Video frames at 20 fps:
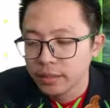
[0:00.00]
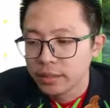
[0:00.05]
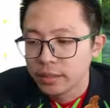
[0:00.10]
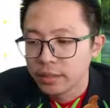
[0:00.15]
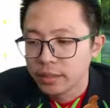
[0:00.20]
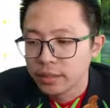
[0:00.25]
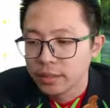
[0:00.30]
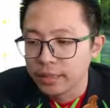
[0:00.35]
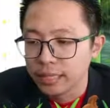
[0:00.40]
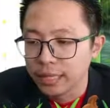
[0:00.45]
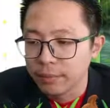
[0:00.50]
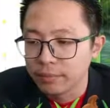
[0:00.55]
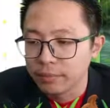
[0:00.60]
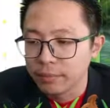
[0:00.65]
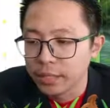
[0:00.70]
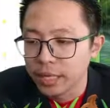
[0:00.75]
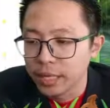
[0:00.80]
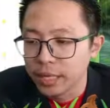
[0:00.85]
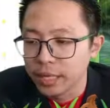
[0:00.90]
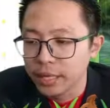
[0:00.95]

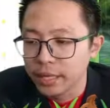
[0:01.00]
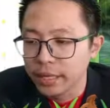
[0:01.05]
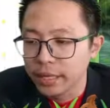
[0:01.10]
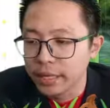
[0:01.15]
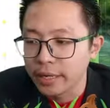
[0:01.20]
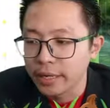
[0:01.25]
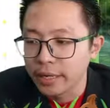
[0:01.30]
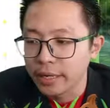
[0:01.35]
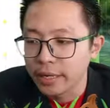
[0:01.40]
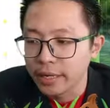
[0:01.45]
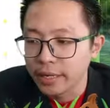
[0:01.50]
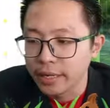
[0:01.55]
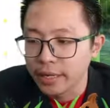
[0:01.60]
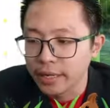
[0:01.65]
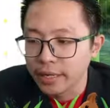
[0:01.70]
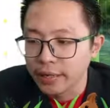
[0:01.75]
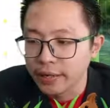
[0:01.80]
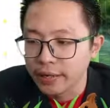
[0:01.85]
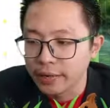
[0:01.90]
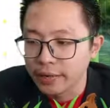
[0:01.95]
lambda
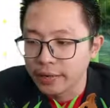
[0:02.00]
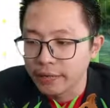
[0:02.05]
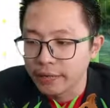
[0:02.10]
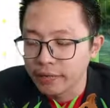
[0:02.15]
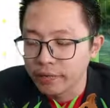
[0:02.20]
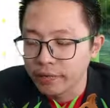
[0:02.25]
and